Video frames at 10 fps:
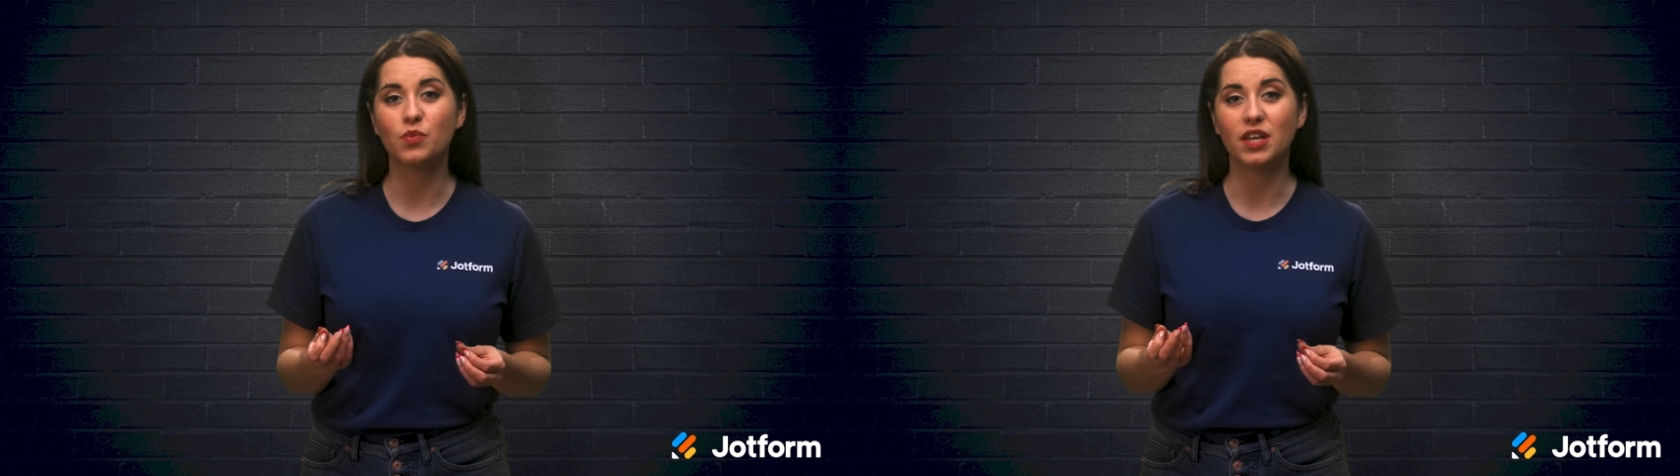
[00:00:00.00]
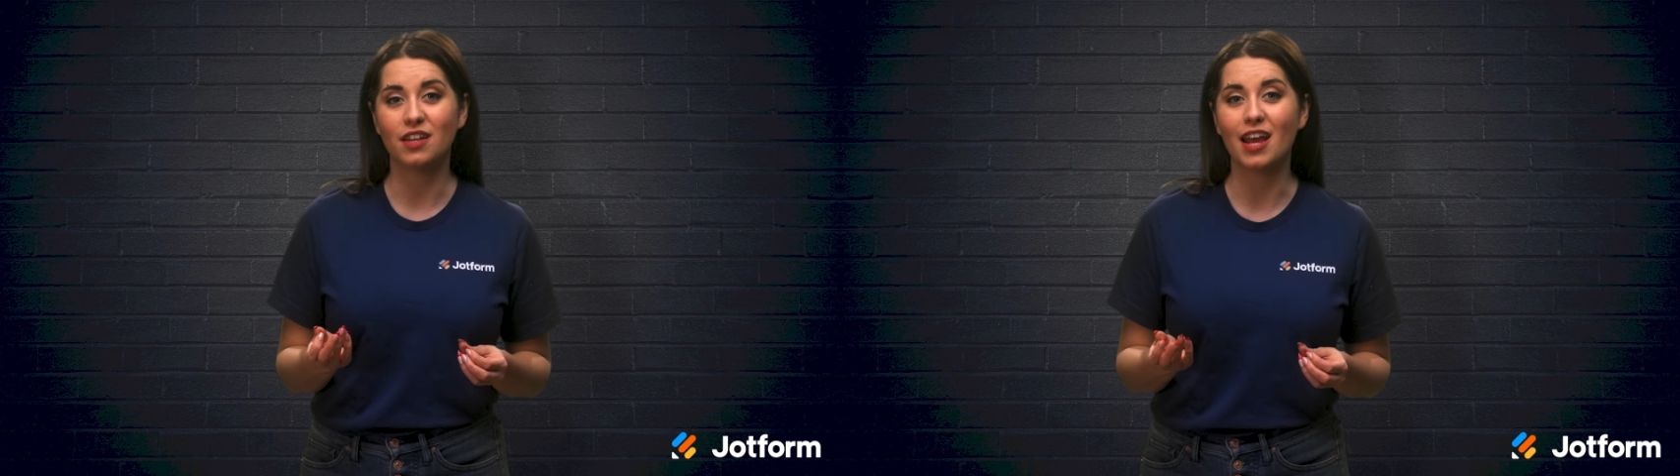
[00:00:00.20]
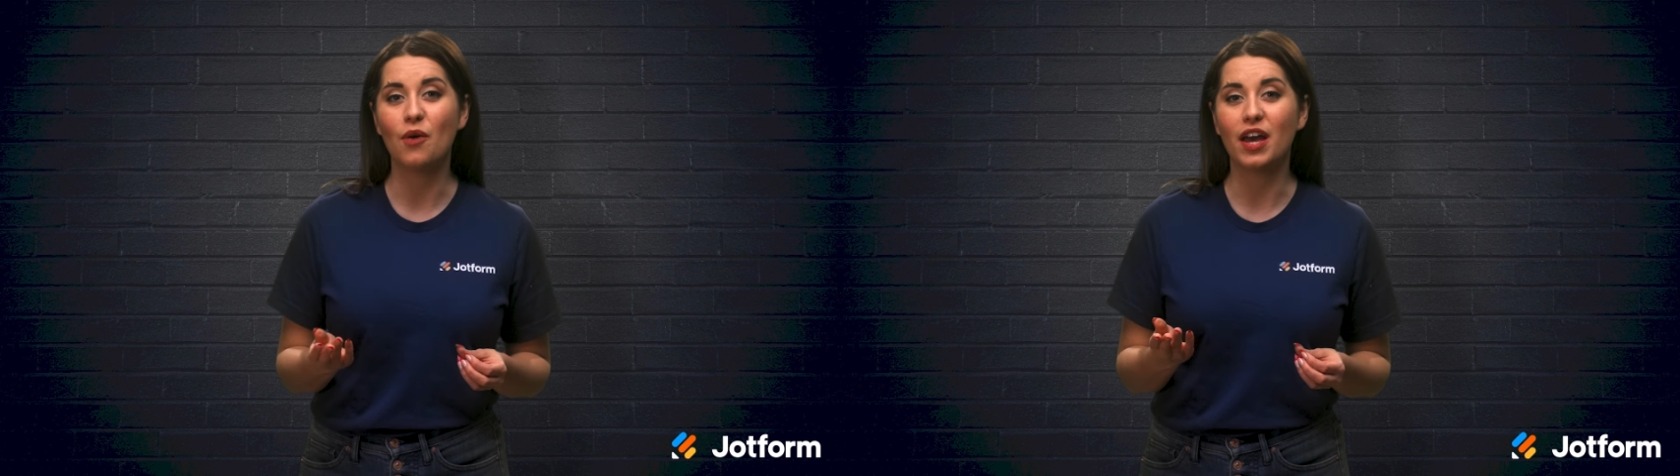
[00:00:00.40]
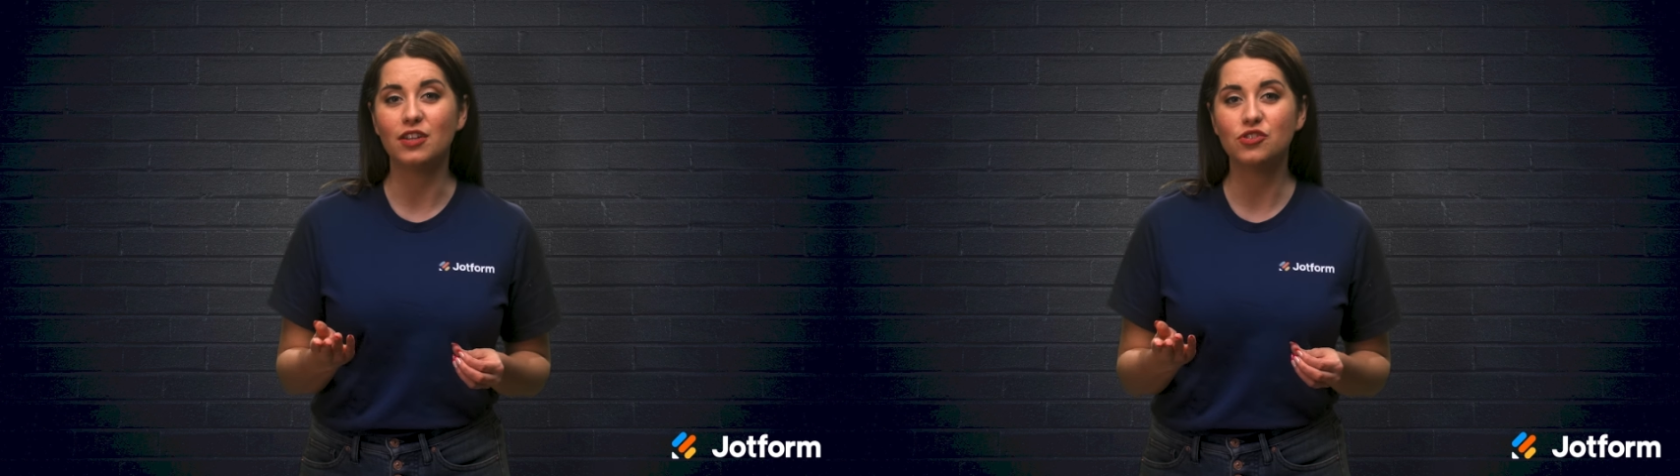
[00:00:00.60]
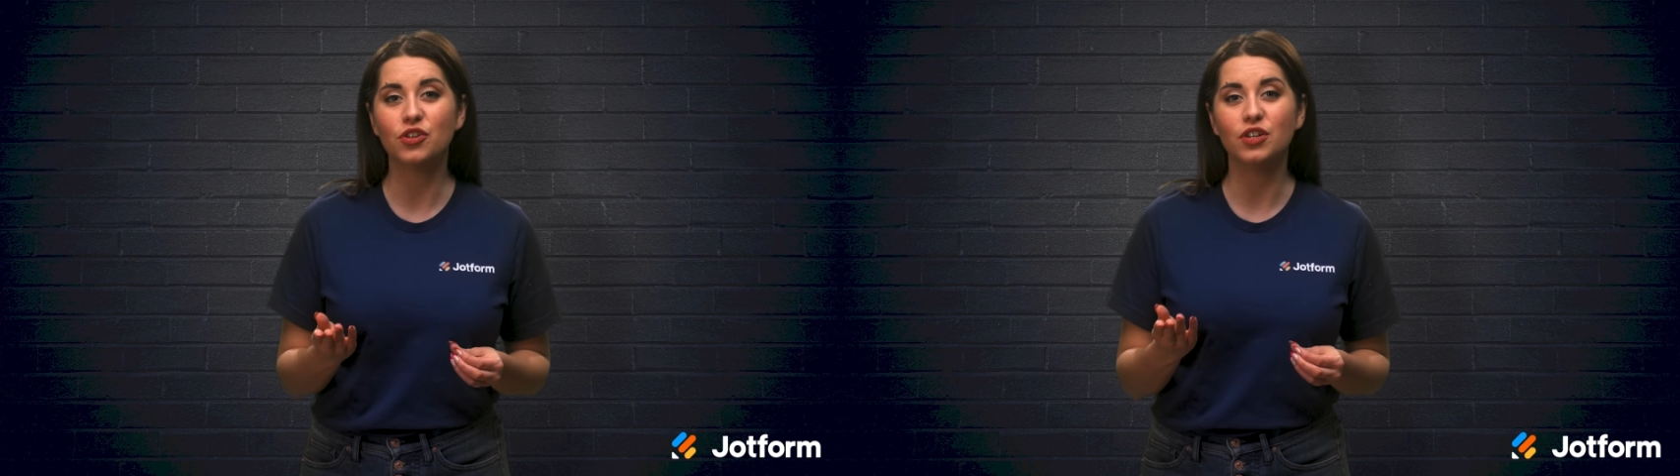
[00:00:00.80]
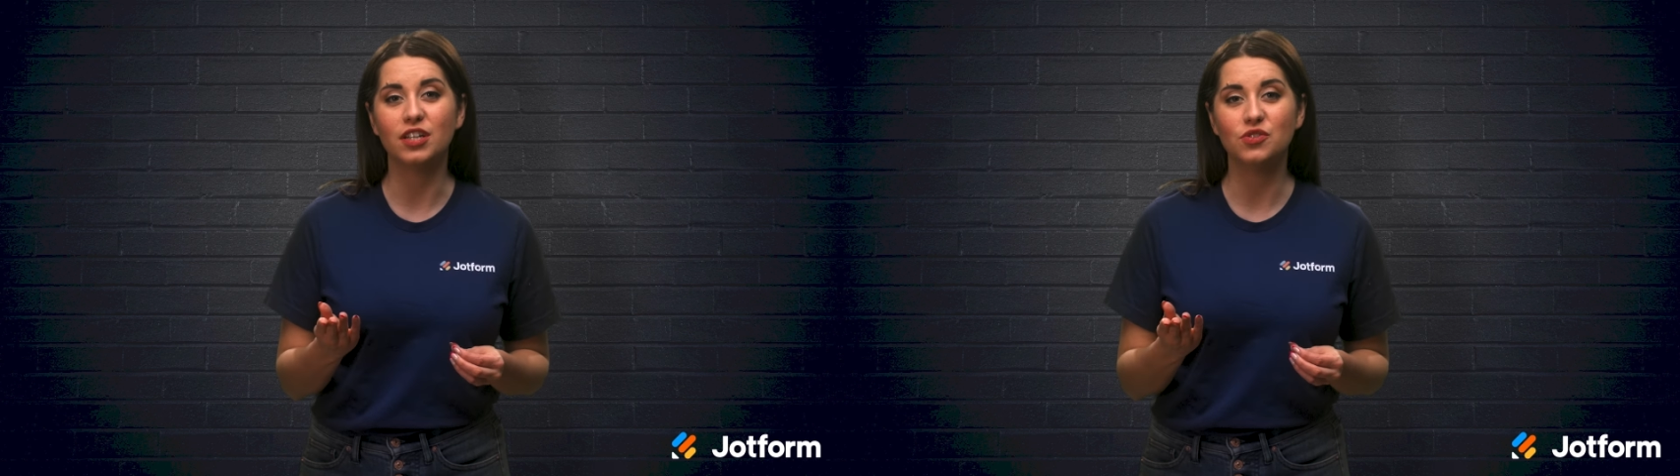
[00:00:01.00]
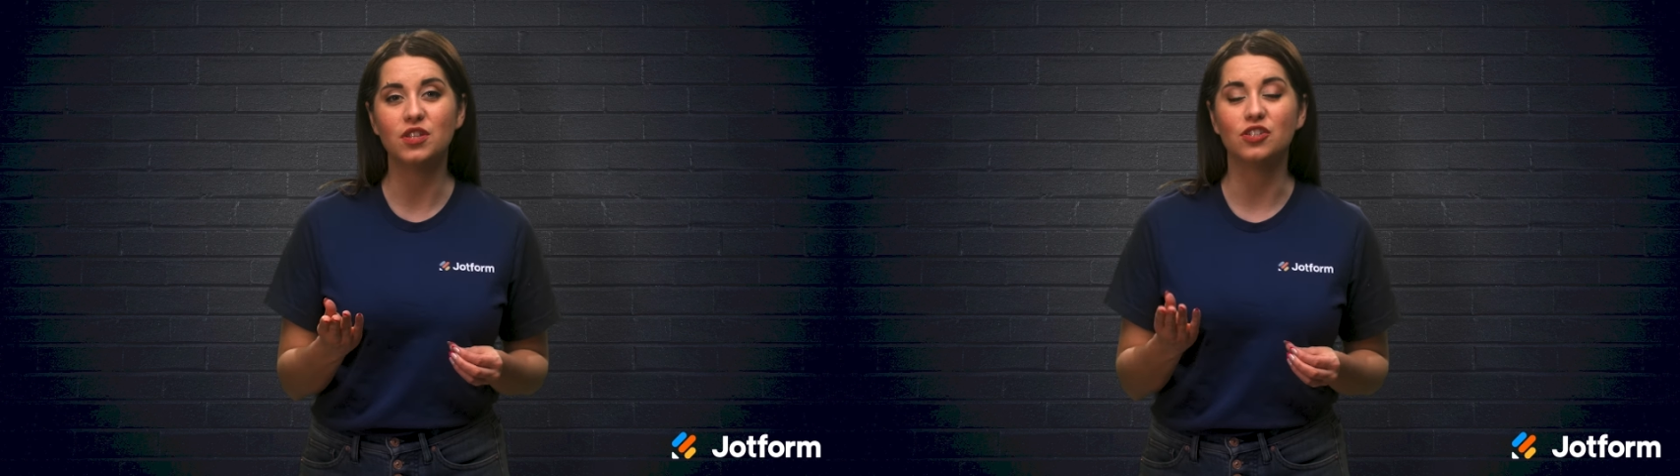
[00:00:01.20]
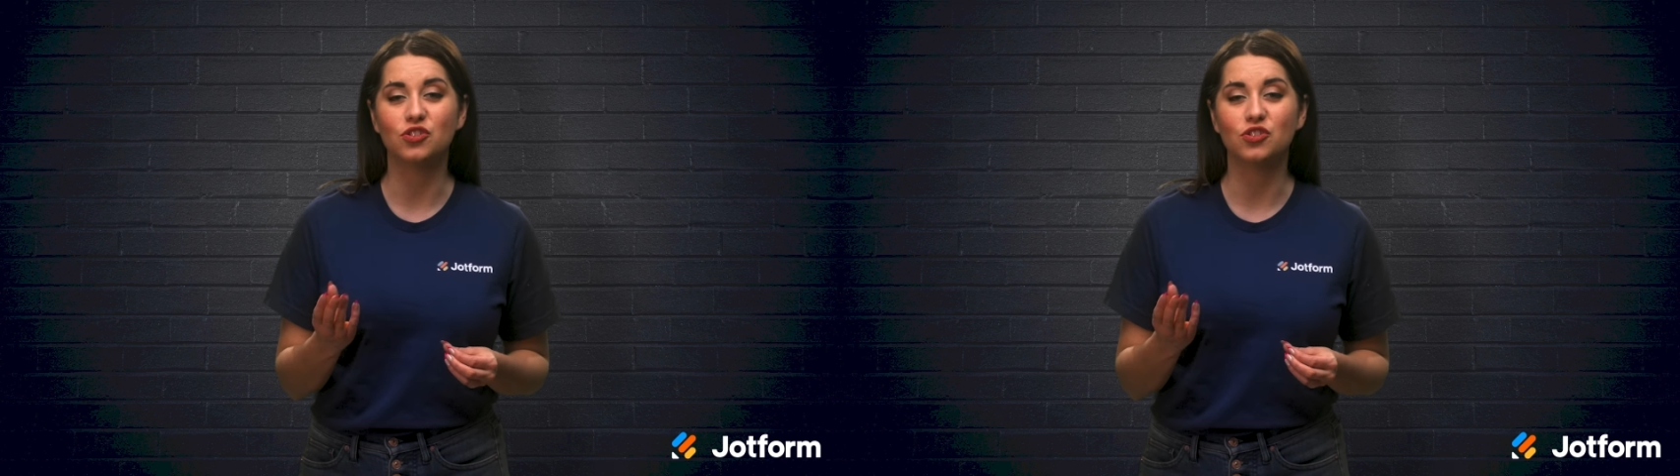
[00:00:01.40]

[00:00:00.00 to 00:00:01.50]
we can now enter into the